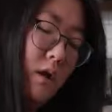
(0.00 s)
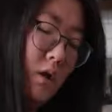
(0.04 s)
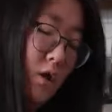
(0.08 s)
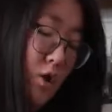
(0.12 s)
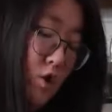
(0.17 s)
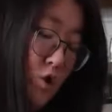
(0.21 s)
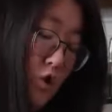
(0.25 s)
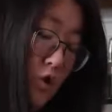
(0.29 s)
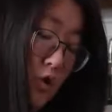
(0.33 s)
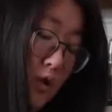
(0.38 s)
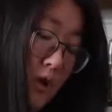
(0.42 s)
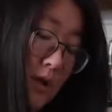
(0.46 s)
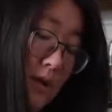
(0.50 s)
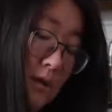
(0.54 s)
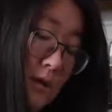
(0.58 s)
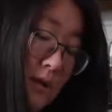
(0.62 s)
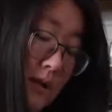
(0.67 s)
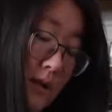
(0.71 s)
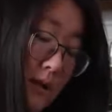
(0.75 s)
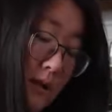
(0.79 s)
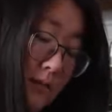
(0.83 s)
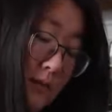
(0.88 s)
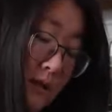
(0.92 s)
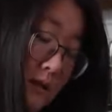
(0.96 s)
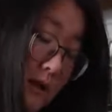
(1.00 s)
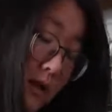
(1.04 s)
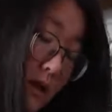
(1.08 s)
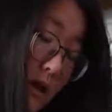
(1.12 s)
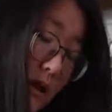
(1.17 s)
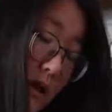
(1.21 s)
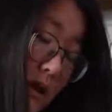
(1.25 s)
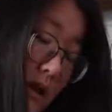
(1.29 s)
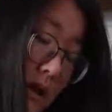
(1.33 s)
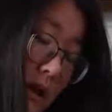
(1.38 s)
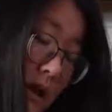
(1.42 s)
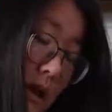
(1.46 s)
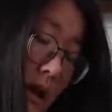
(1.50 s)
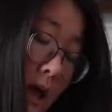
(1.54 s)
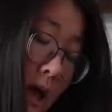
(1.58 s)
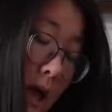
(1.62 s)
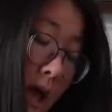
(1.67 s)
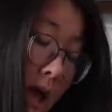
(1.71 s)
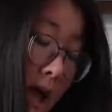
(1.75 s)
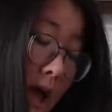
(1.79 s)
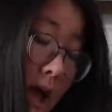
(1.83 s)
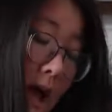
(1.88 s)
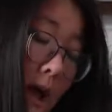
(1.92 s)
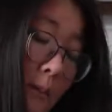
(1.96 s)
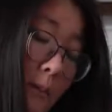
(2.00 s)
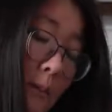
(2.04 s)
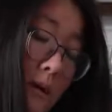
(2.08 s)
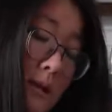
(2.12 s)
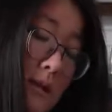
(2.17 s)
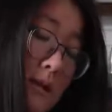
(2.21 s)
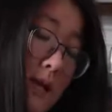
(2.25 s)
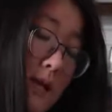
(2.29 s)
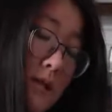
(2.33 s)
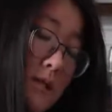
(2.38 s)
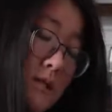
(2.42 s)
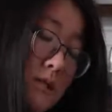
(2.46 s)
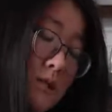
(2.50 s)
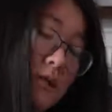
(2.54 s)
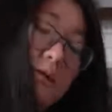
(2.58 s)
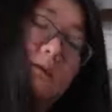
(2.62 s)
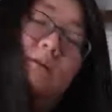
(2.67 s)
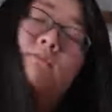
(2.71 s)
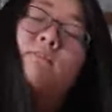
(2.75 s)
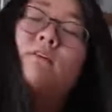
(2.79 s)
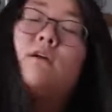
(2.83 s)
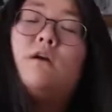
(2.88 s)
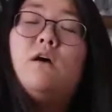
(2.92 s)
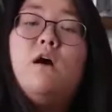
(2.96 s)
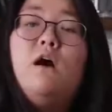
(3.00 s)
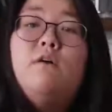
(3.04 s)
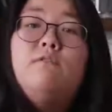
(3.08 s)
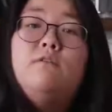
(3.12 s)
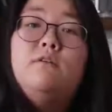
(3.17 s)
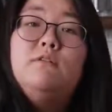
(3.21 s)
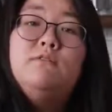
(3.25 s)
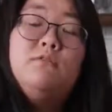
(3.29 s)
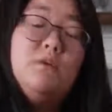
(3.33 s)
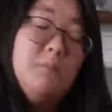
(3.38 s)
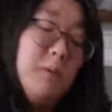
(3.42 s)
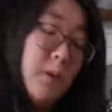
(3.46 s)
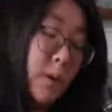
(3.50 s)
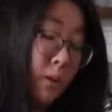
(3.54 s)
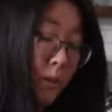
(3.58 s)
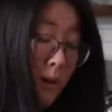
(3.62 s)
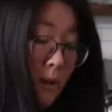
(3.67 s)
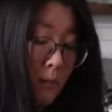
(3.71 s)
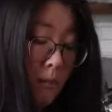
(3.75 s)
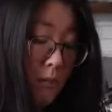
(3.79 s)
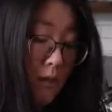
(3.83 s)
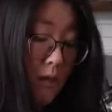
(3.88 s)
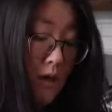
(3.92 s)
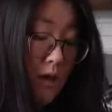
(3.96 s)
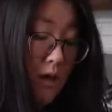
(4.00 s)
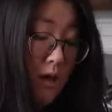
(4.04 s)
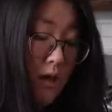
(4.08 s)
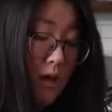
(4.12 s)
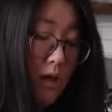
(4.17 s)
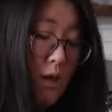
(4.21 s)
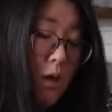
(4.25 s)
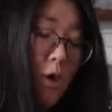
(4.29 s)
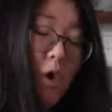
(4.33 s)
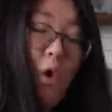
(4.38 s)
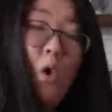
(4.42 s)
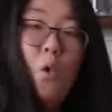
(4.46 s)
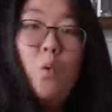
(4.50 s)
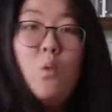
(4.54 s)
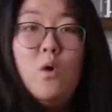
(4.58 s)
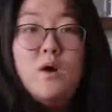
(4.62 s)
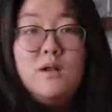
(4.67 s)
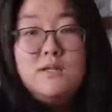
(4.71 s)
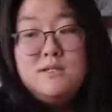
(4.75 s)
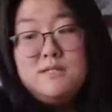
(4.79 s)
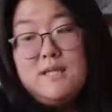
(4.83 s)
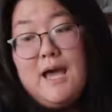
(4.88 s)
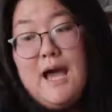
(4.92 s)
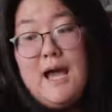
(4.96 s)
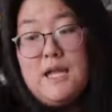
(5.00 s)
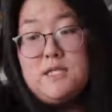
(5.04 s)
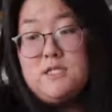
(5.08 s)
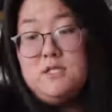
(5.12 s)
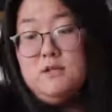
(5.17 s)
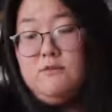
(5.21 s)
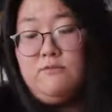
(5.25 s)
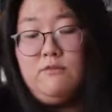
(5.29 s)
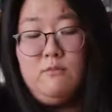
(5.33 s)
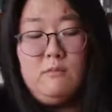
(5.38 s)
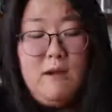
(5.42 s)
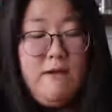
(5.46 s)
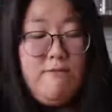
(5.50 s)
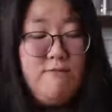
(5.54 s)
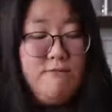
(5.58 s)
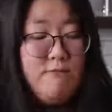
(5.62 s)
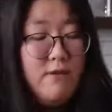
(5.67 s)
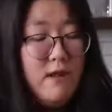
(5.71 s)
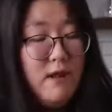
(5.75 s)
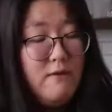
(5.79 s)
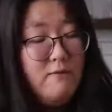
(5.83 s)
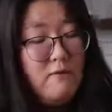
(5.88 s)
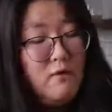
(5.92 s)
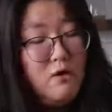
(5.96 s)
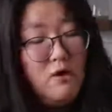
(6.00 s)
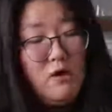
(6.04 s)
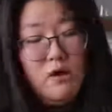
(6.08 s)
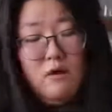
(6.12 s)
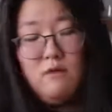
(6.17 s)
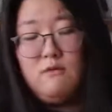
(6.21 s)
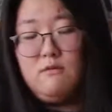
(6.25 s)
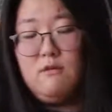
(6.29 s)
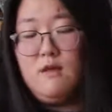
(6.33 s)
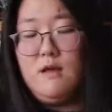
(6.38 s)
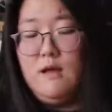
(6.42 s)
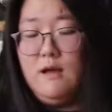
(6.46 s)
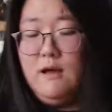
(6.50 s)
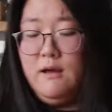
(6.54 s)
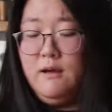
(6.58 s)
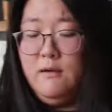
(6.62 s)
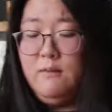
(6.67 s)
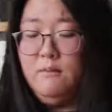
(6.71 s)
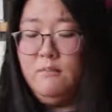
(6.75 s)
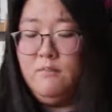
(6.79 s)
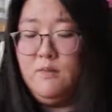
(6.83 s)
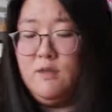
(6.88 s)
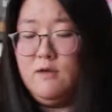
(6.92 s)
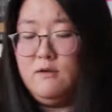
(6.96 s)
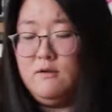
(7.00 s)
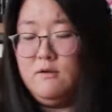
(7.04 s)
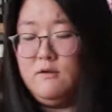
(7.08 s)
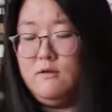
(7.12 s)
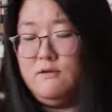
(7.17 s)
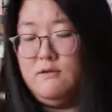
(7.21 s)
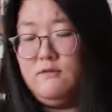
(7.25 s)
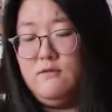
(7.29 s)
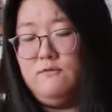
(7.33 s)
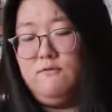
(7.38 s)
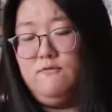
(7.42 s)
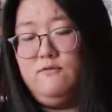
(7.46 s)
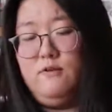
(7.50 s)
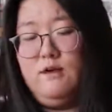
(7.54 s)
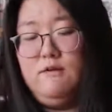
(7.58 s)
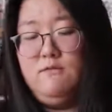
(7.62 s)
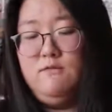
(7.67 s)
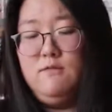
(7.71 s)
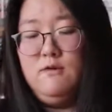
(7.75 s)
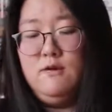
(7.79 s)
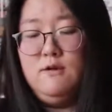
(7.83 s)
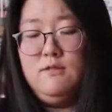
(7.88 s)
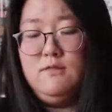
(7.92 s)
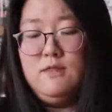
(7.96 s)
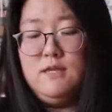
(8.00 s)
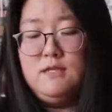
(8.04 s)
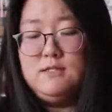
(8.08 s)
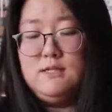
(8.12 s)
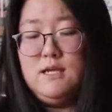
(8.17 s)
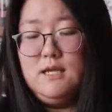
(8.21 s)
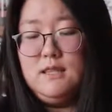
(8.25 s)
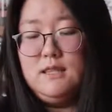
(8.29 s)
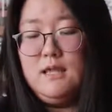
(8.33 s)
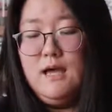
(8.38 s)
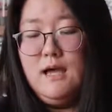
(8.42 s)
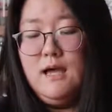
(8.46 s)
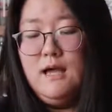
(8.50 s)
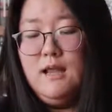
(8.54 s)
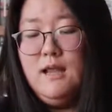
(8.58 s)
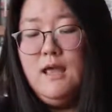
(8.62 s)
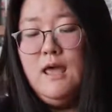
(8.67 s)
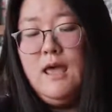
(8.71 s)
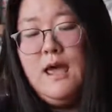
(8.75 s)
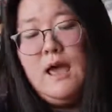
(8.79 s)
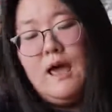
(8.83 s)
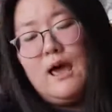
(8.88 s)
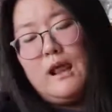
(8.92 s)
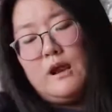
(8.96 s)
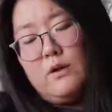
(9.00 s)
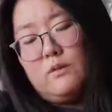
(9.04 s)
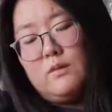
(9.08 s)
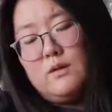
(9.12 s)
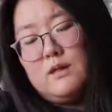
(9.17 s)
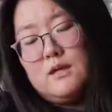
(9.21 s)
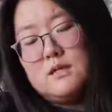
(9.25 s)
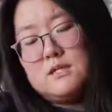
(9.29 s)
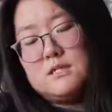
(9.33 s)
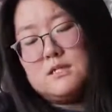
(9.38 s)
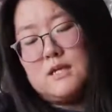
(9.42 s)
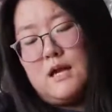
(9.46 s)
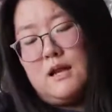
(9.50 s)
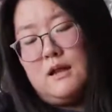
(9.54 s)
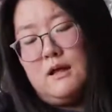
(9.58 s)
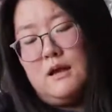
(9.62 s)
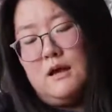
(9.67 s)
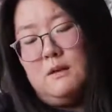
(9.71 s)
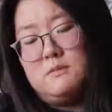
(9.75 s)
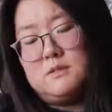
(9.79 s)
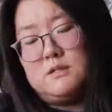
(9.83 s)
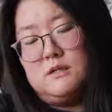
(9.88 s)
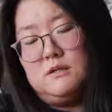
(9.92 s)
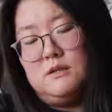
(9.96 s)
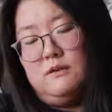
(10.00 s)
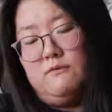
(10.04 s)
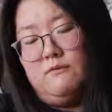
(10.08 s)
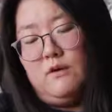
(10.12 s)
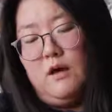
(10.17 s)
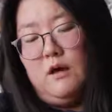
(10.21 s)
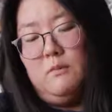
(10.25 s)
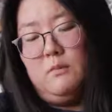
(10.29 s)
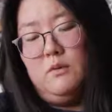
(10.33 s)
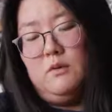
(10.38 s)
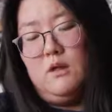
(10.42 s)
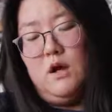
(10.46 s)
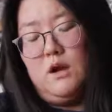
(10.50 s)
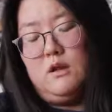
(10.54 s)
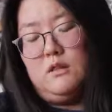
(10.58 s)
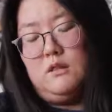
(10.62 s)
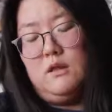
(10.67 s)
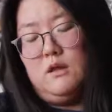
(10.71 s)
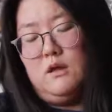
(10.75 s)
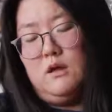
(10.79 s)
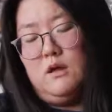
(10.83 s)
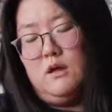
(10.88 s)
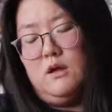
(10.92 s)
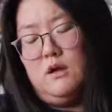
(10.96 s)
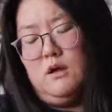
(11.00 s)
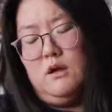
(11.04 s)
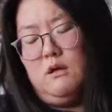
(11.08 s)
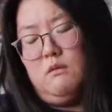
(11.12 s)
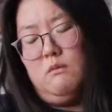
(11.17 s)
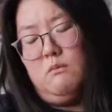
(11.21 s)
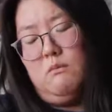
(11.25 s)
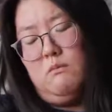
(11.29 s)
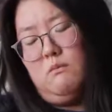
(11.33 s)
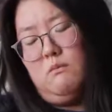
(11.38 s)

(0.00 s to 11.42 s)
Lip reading: You can see, hey, I'm gonna taste 2 different coffees from Colombia. What does that do for my flavor and things like that? And it really just kind of helps you develop a lot of the